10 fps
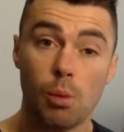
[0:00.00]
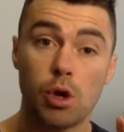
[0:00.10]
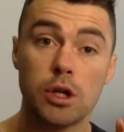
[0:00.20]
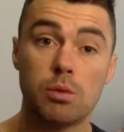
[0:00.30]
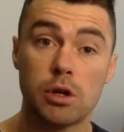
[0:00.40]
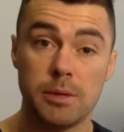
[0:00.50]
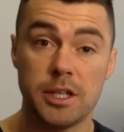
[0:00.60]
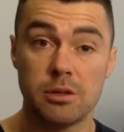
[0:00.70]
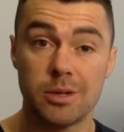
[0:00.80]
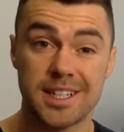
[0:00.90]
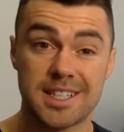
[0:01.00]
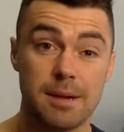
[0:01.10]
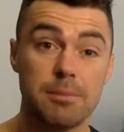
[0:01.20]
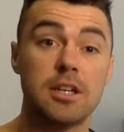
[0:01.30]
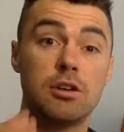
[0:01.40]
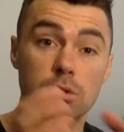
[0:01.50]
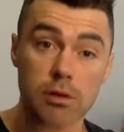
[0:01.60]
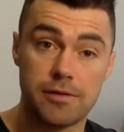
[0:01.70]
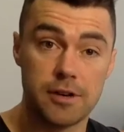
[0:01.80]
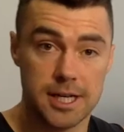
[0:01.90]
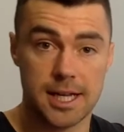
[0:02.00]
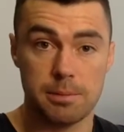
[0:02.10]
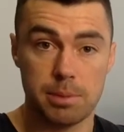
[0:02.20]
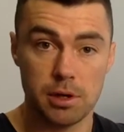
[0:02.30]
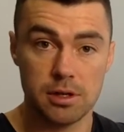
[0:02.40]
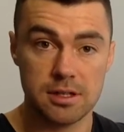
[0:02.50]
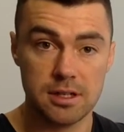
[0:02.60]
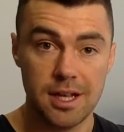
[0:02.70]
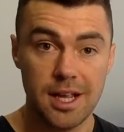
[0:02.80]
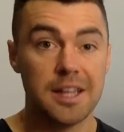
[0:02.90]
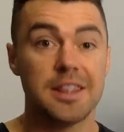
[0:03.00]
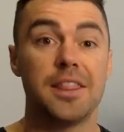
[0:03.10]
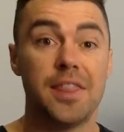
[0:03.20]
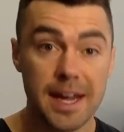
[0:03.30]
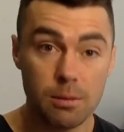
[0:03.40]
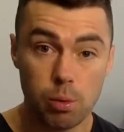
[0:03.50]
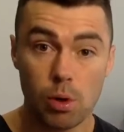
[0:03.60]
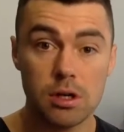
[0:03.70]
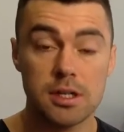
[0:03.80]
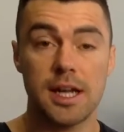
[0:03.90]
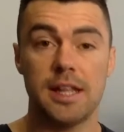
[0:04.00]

What you want to be doing is something good for another person that they want.